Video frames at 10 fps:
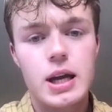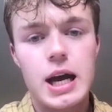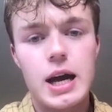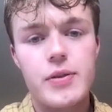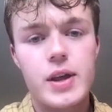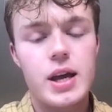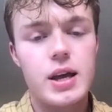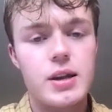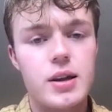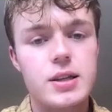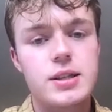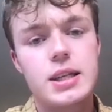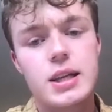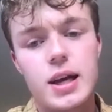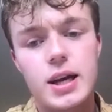And then I'd
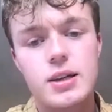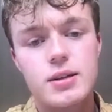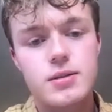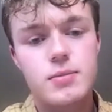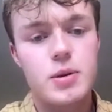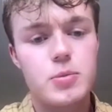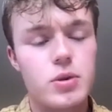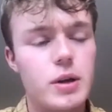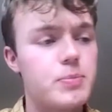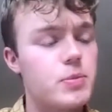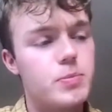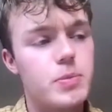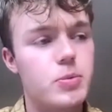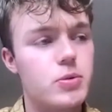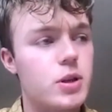see like people,
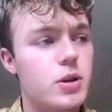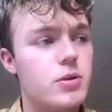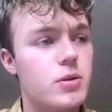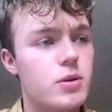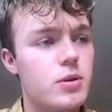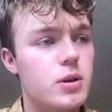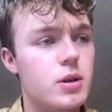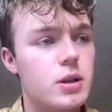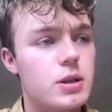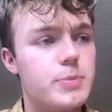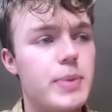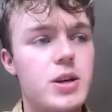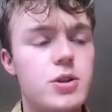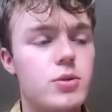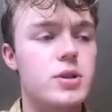you know,
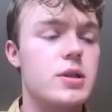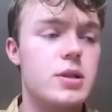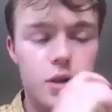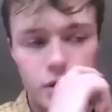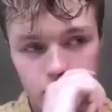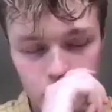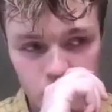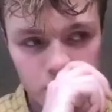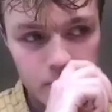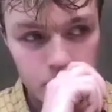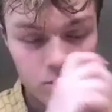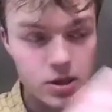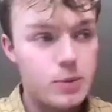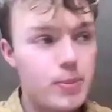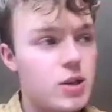specials and stuff. I'd watch people doing
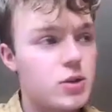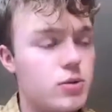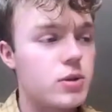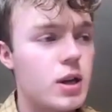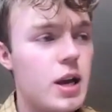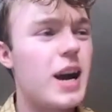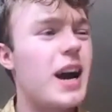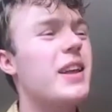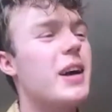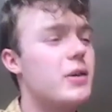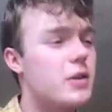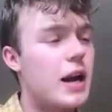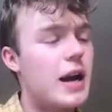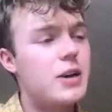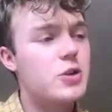specials.
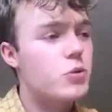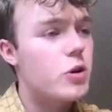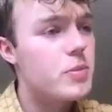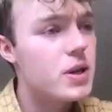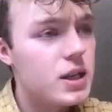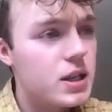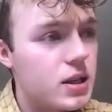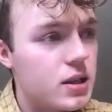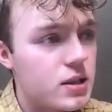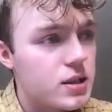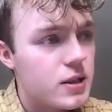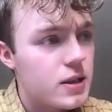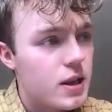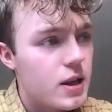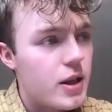Actual comedians
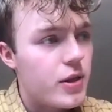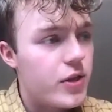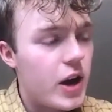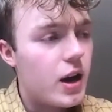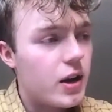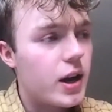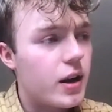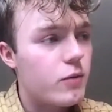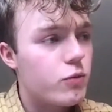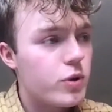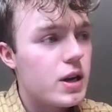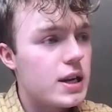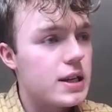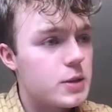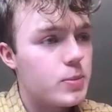that like
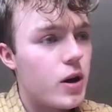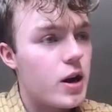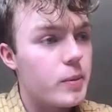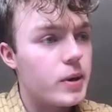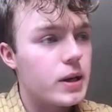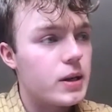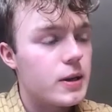really inspire me.